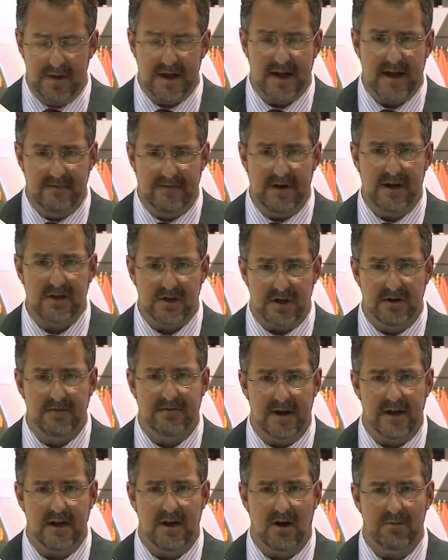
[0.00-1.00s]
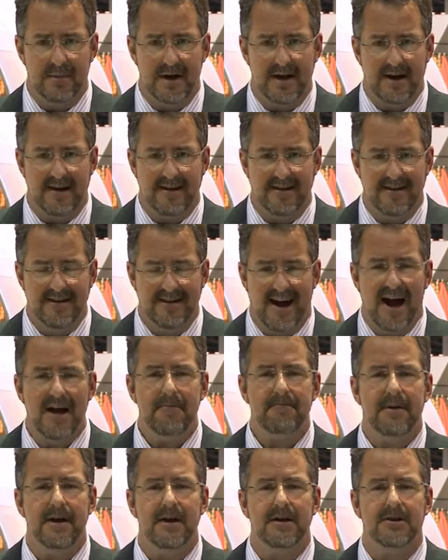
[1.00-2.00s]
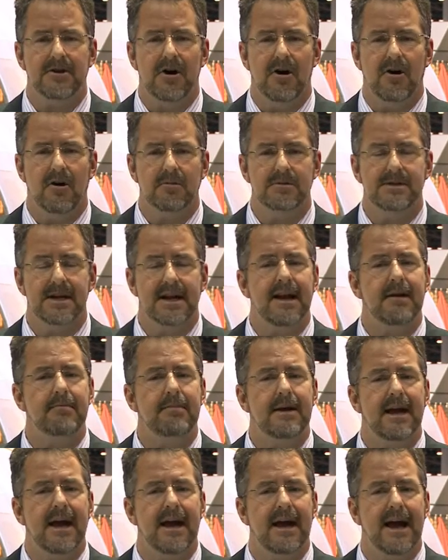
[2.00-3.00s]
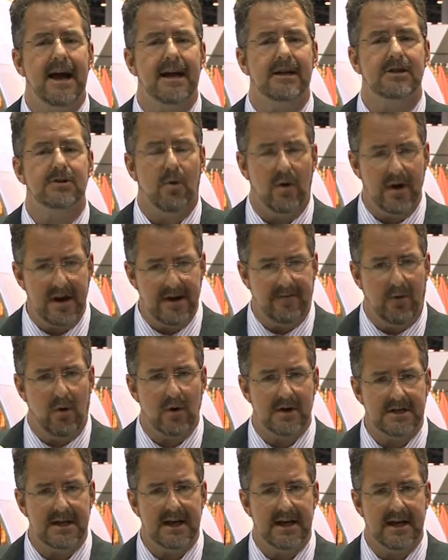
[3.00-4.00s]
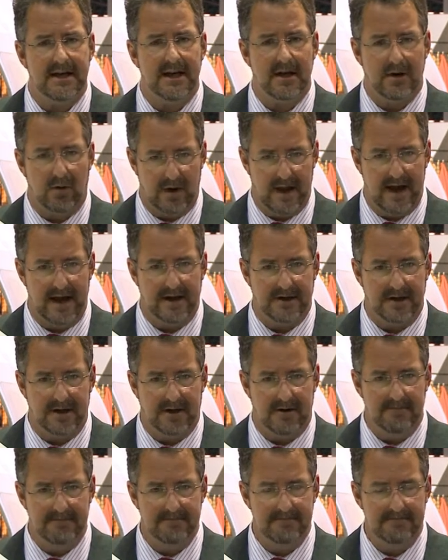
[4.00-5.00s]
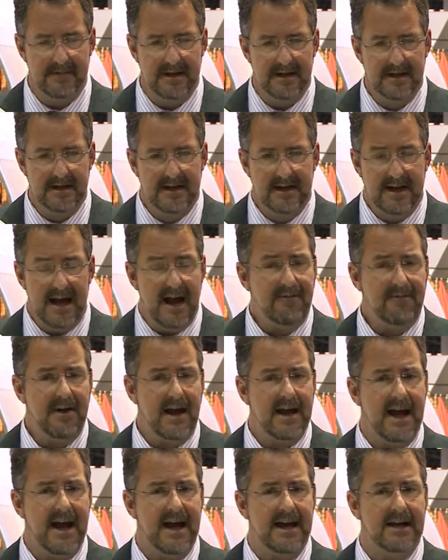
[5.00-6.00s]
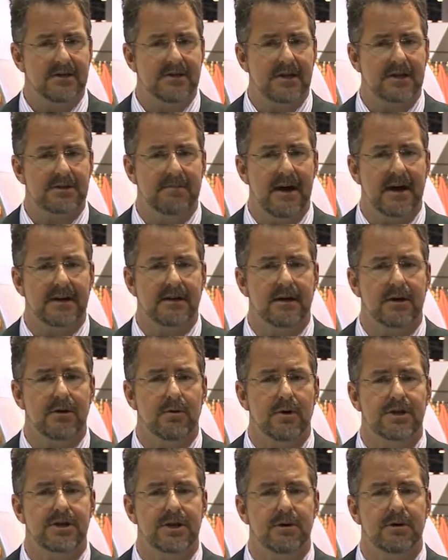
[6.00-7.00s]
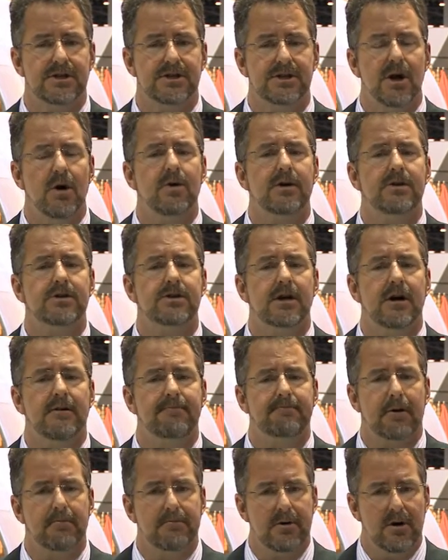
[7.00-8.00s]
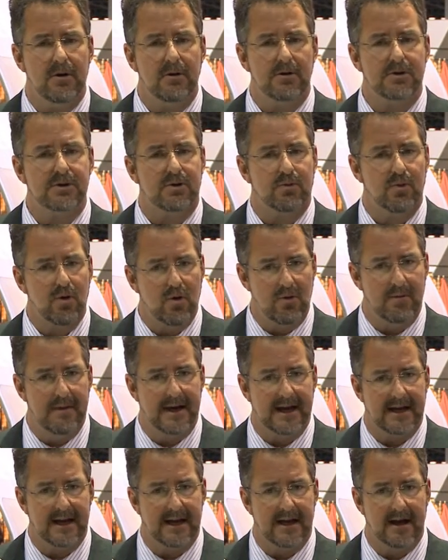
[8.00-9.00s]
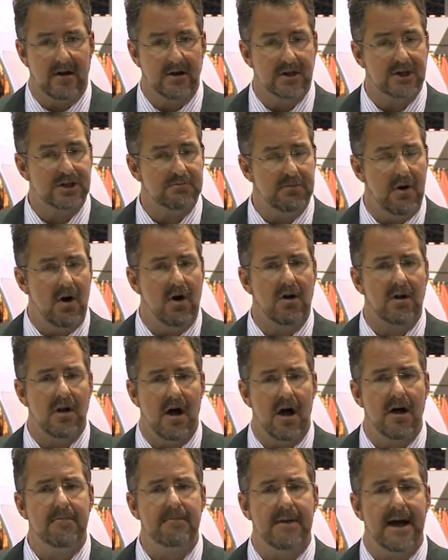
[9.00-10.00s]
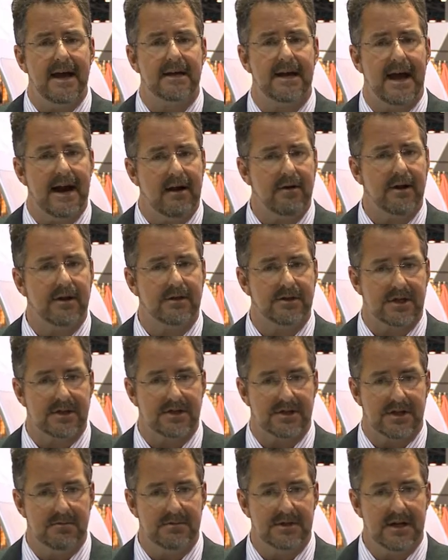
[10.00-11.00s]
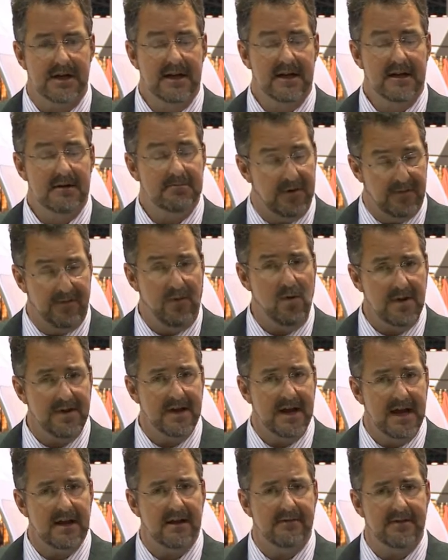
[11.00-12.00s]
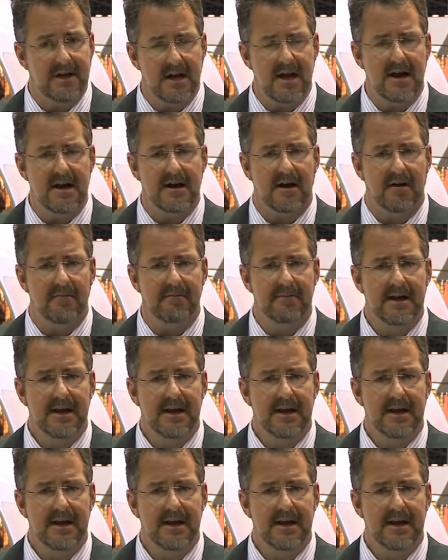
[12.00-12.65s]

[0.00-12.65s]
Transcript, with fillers: With a Convention Video Minute, I'm Pete Combs at N B A A twenty fourteen in Orlando. F A A is expected to issue its notice of proposed rulemaking on small unmanned aerial systems before the end of the year.